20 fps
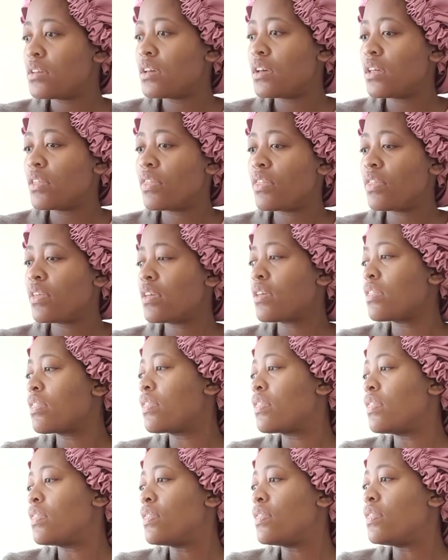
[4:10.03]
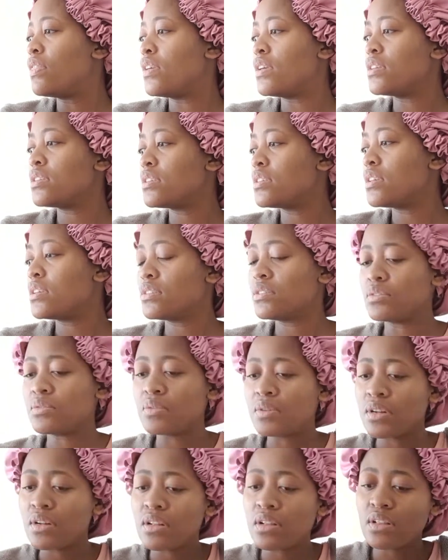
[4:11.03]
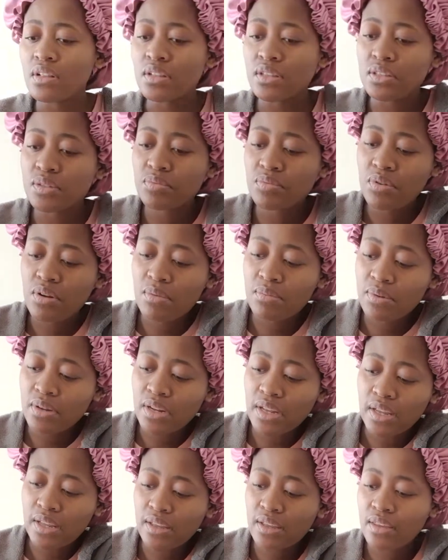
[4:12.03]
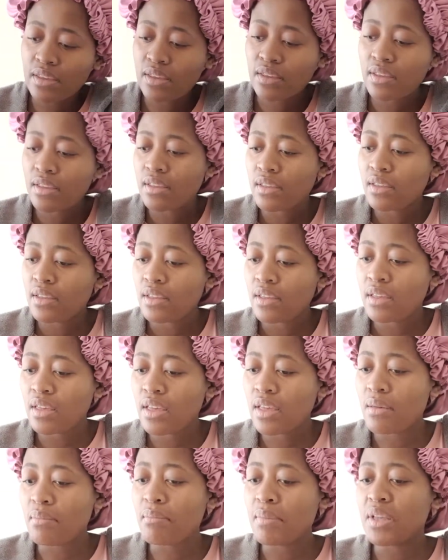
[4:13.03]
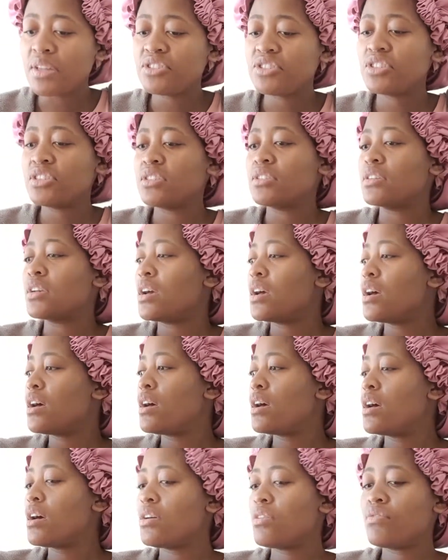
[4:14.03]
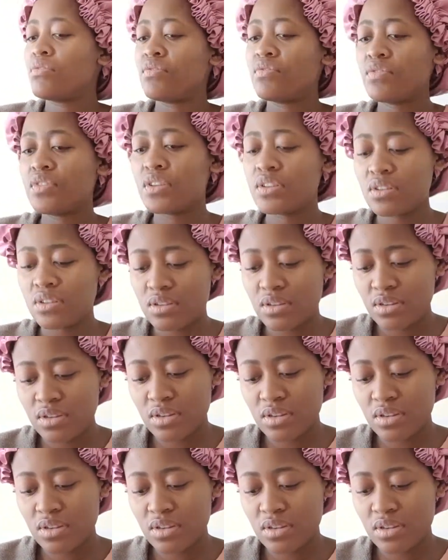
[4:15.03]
I think this as well. It's probably like a matching outfit.